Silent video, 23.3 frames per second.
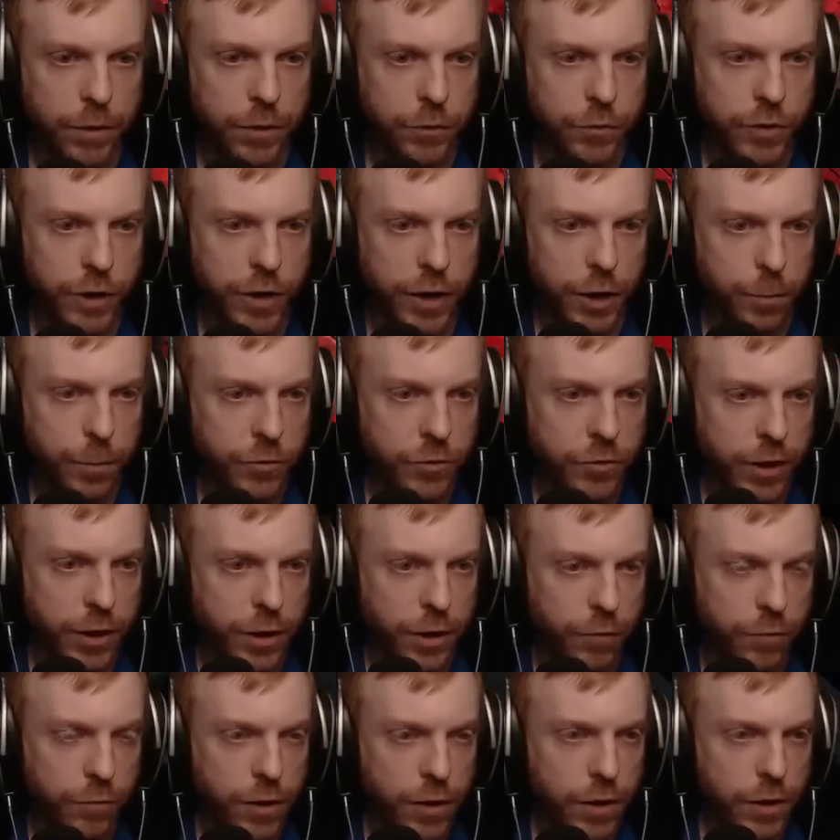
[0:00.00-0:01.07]
thing's not gonna be tight
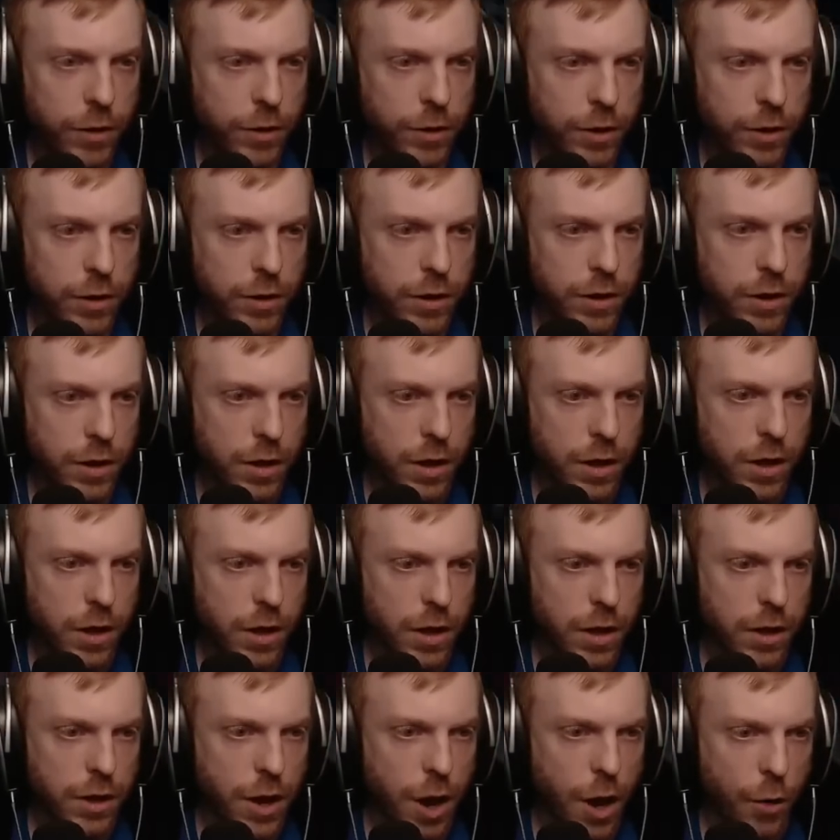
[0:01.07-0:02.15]
enough.
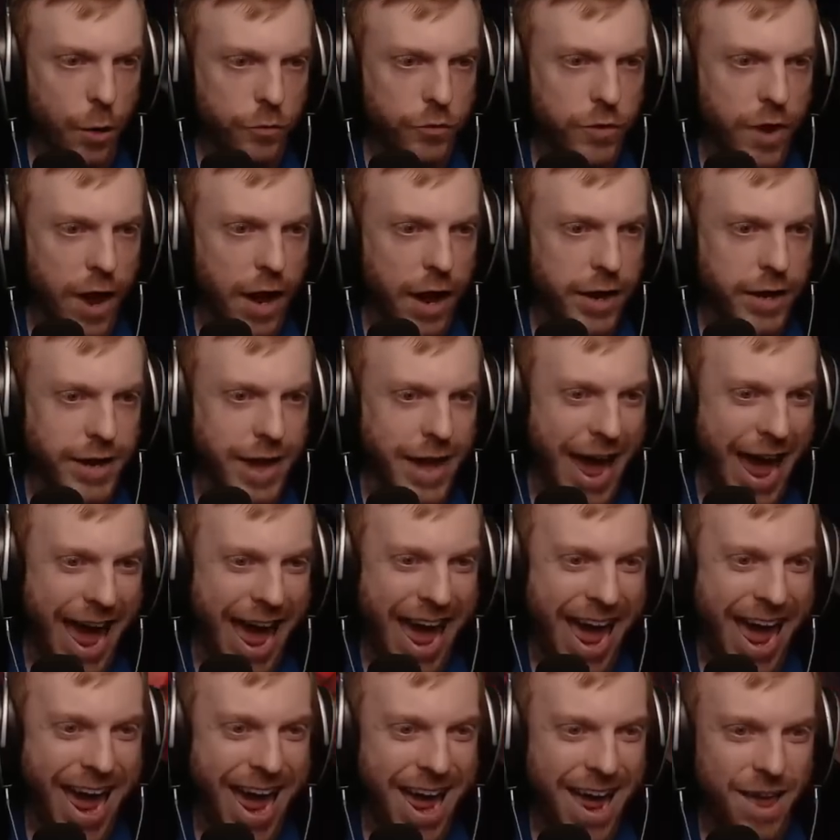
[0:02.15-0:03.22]
No, it's not.
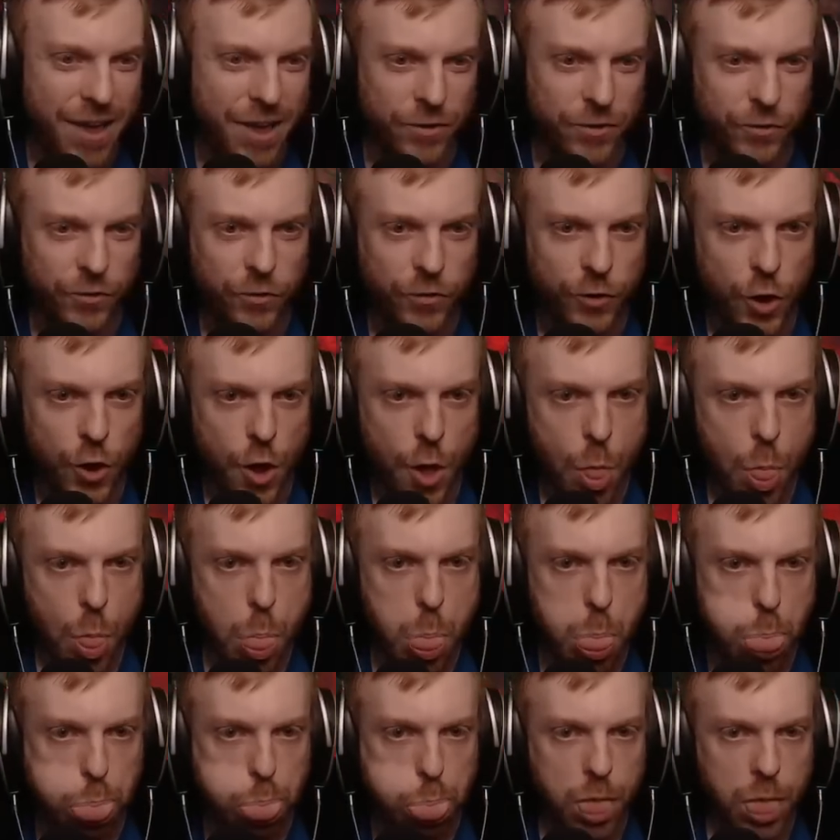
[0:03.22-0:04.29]
Yes!
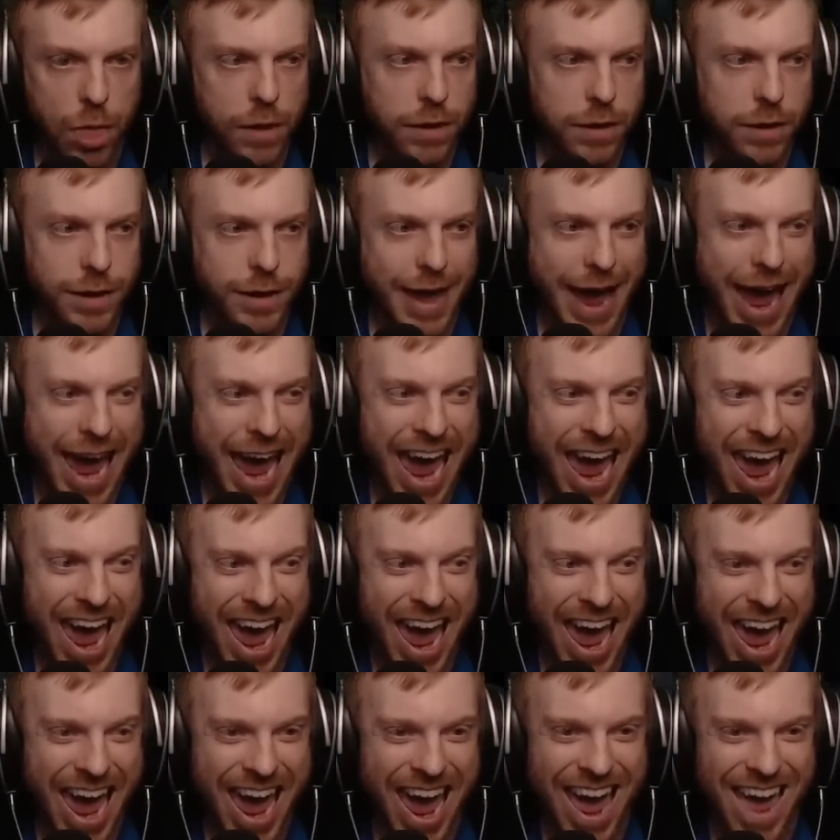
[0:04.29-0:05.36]

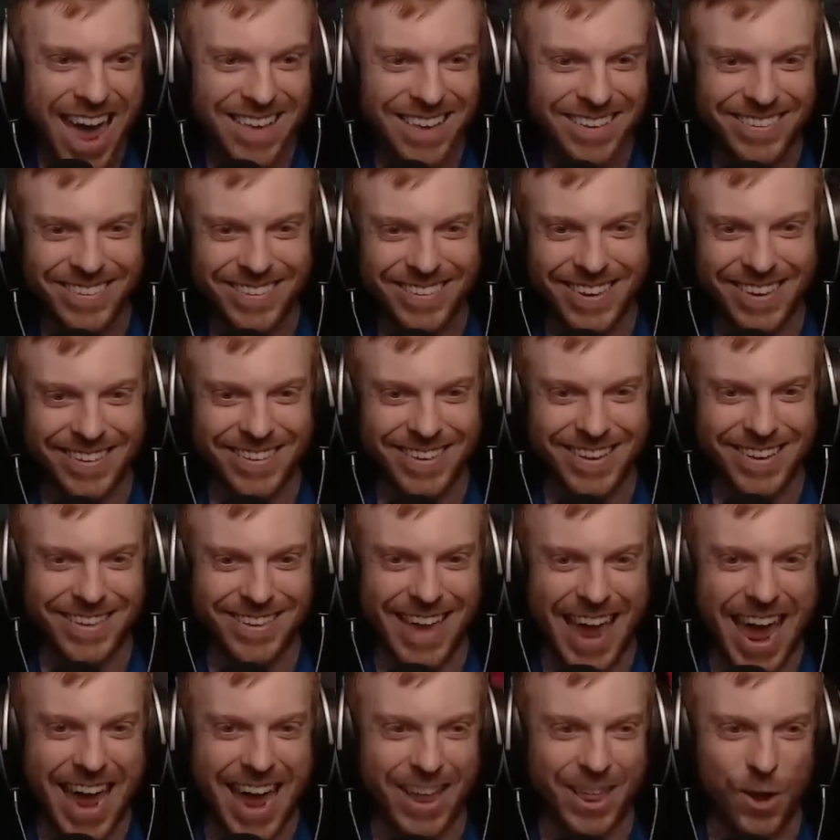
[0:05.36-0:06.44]
Yes! This is
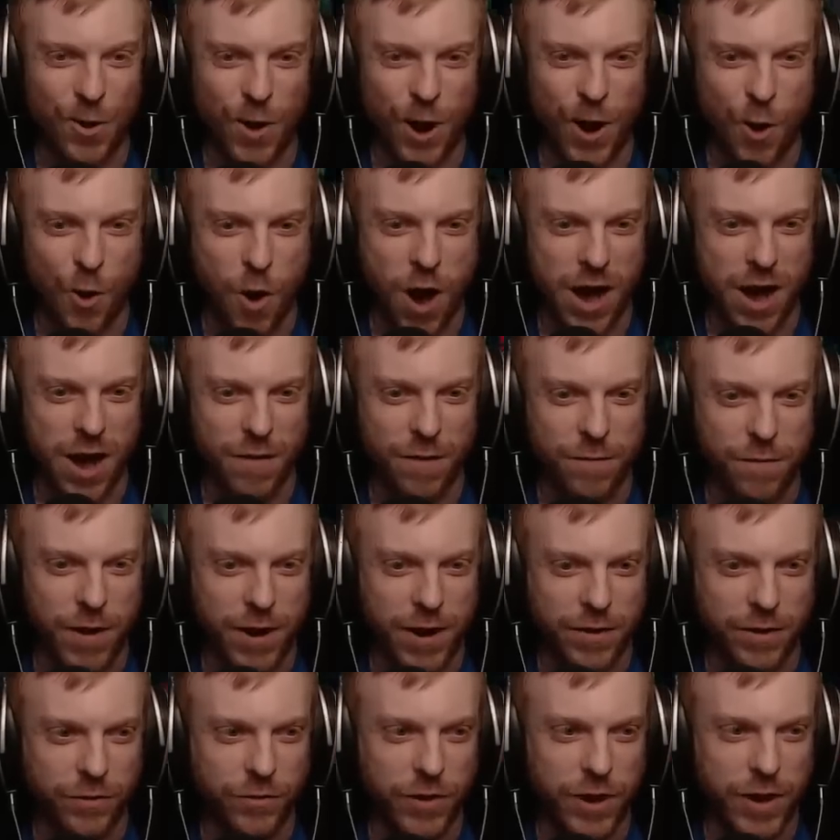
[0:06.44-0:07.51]
exactly what I wanted to
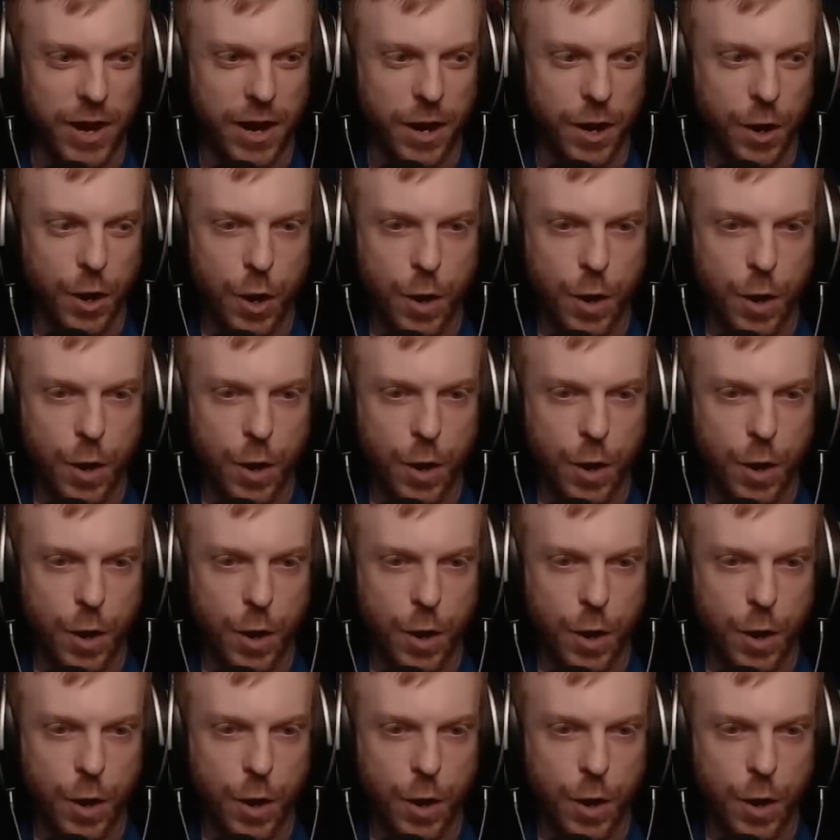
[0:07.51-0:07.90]
fucking see.